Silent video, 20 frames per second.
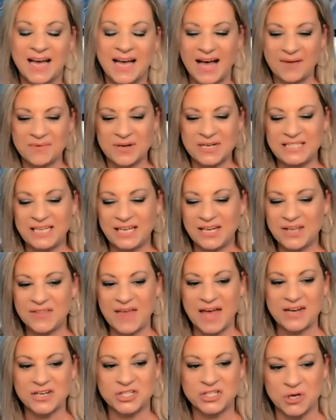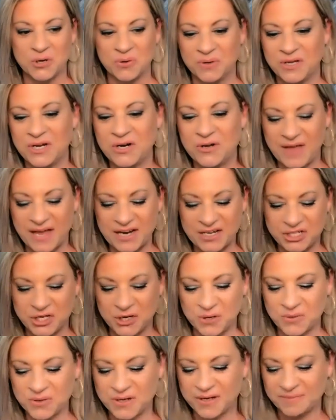I'm going to tell you that joke. You know that
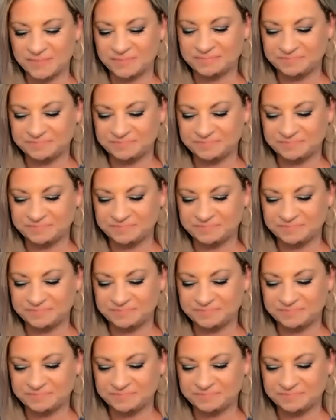joke?